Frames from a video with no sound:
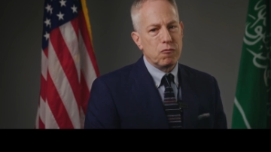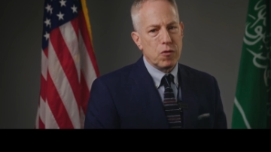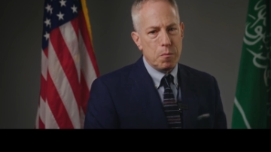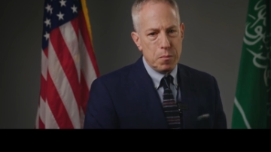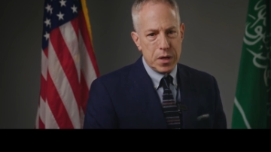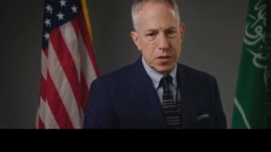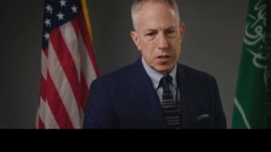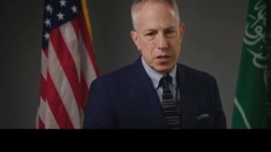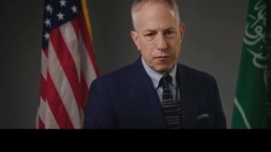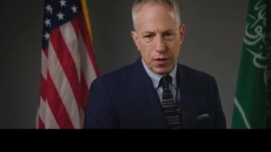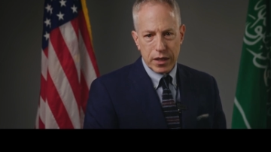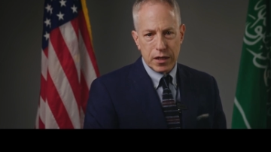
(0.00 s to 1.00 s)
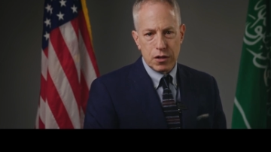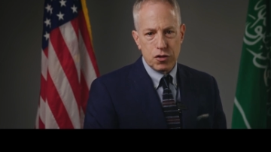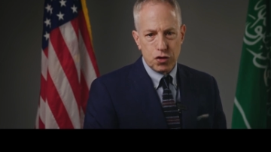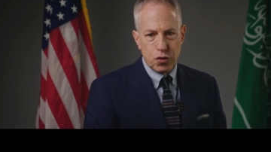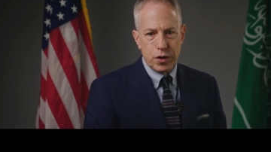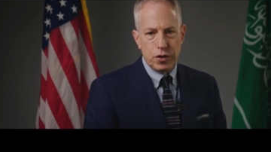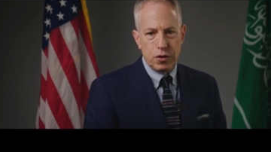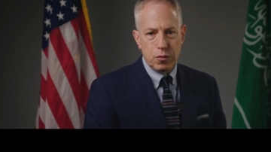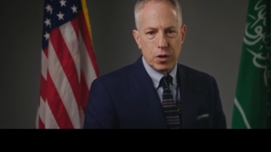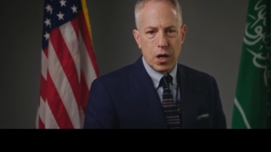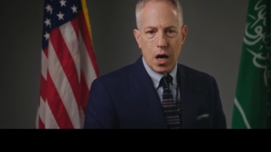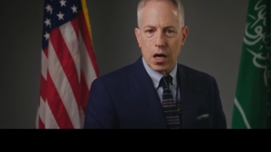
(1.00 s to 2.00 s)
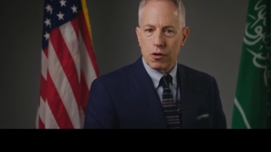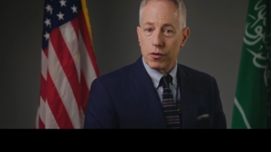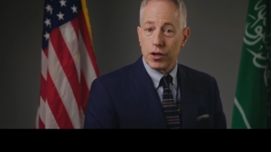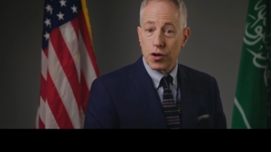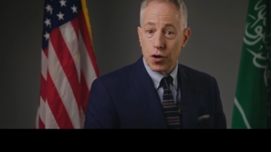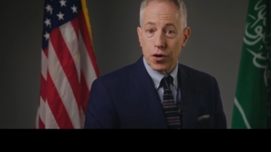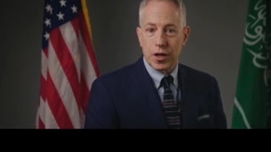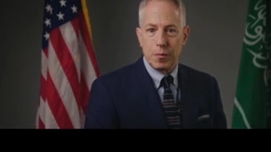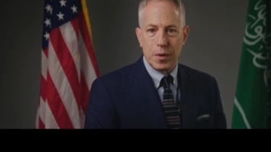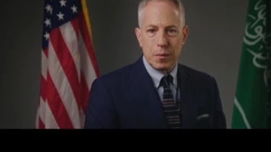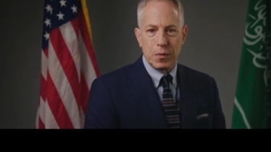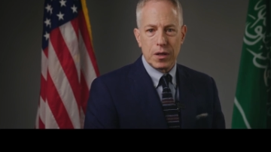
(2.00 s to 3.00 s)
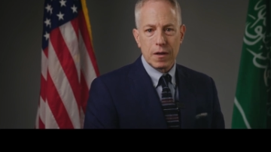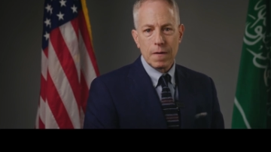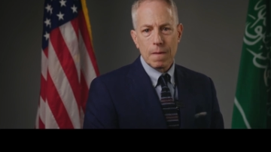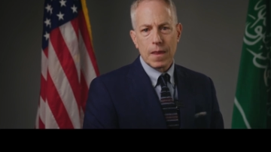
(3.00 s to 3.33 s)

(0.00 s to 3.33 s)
remiss if I didn't join you in honoring her commitment